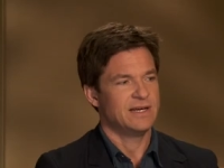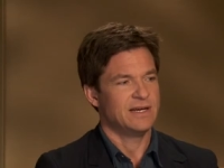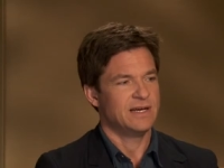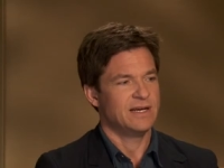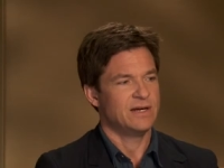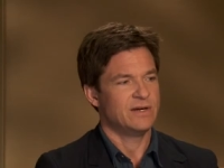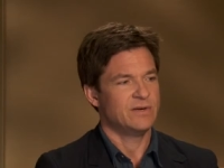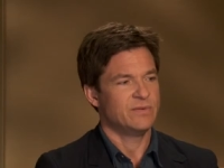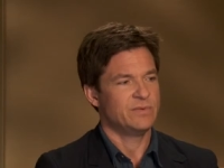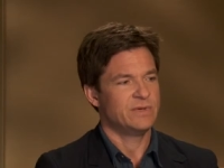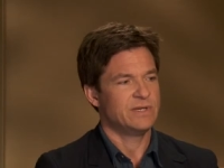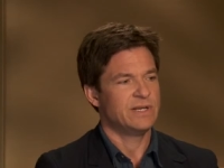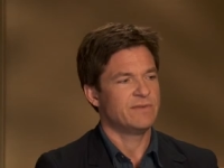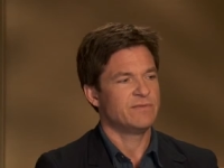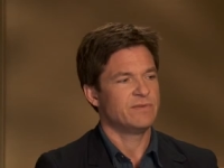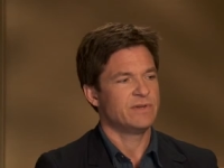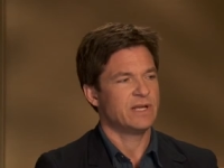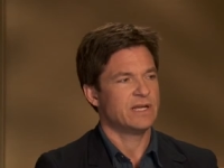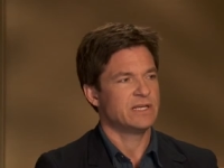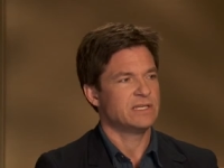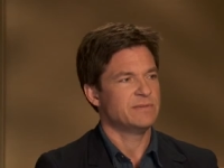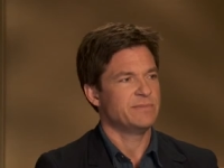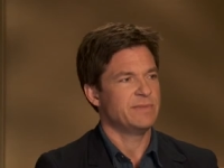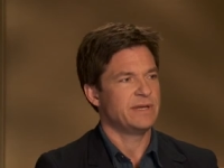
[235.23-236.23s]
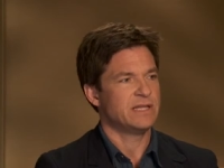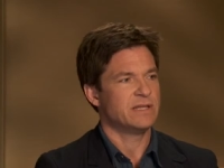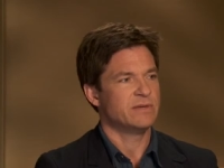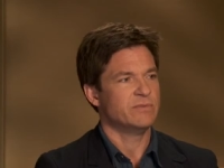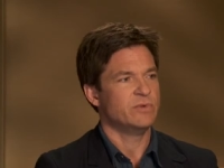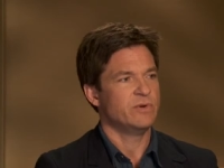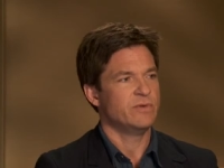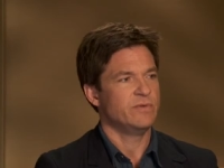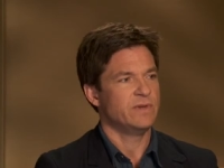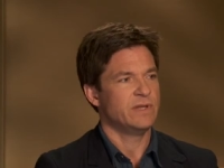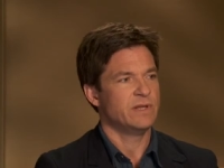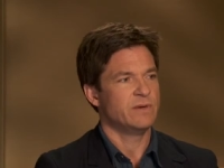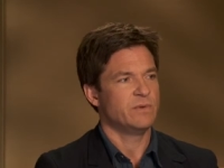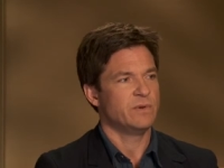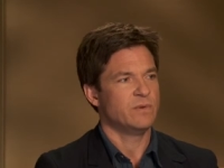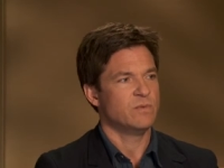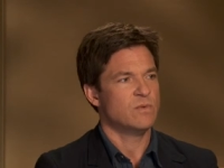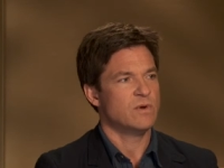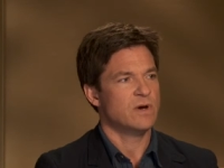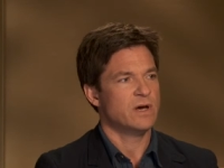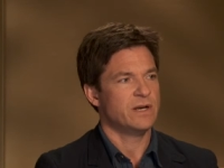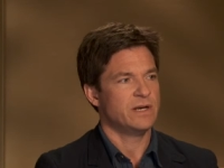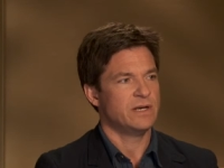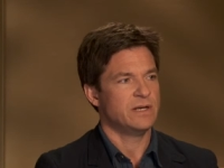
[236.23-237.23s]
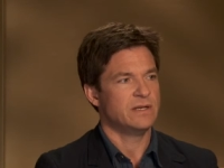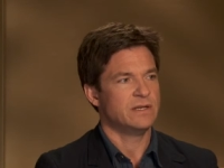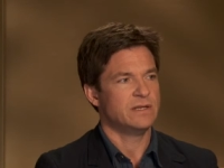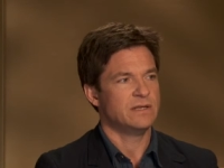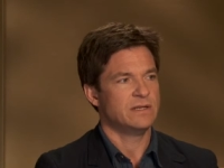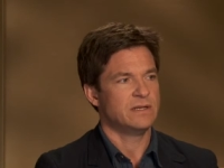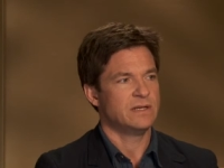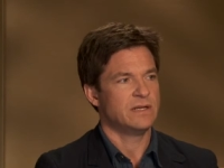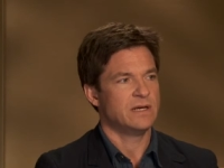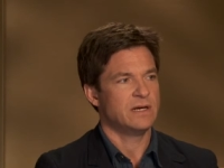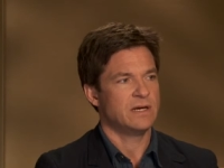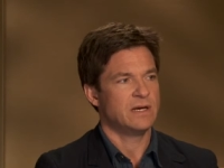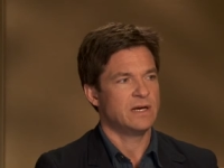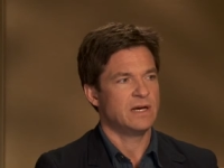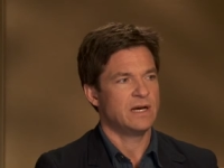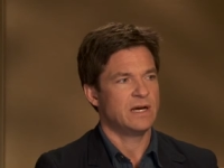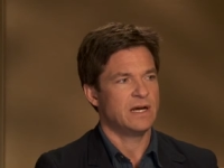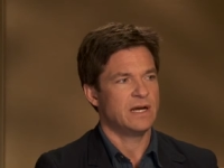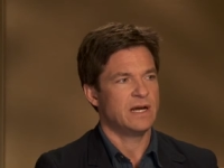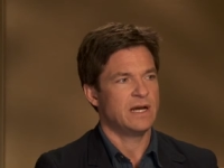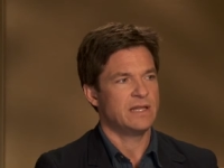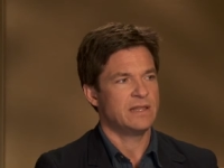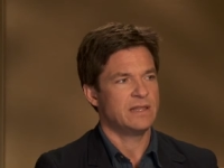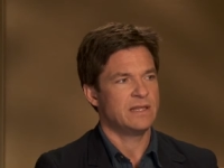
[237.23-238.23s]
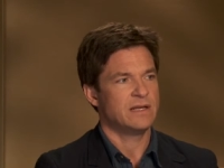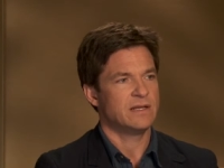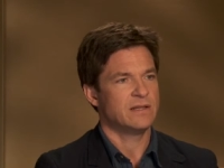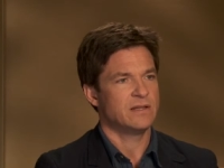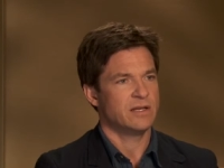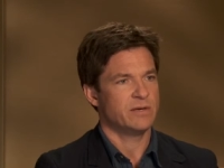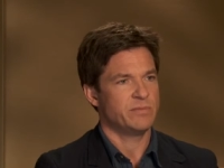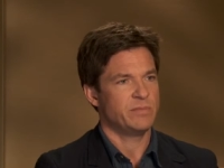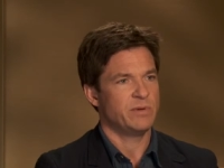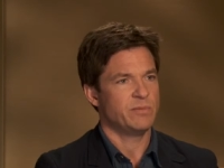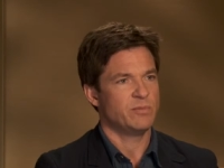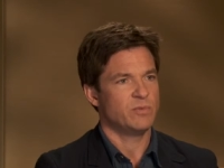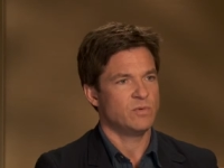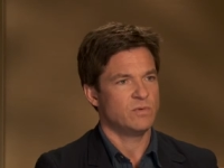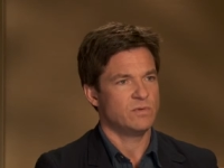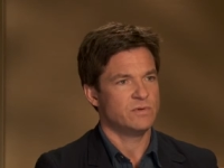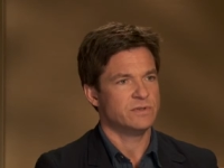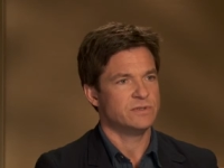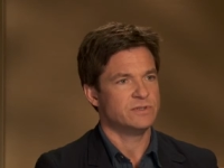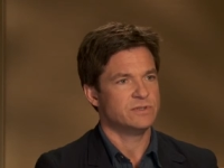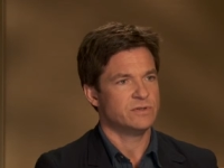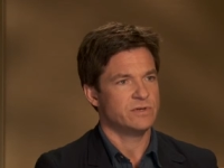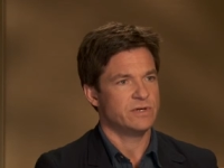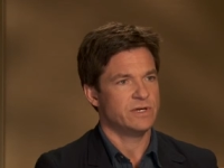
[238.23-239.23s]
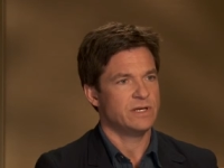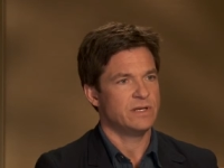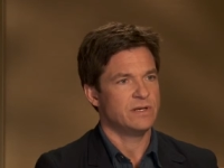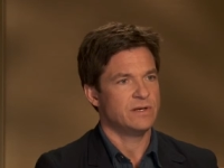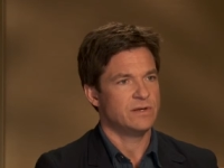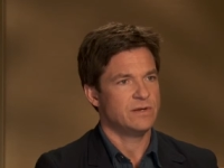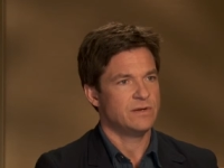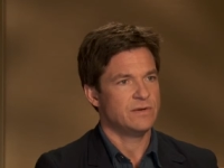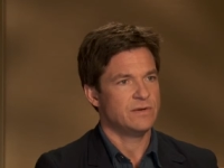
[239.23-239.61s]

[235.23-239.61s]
uh, we definitely got to make the movie that we wanted, and uh, I think a lot of people will enjoy it.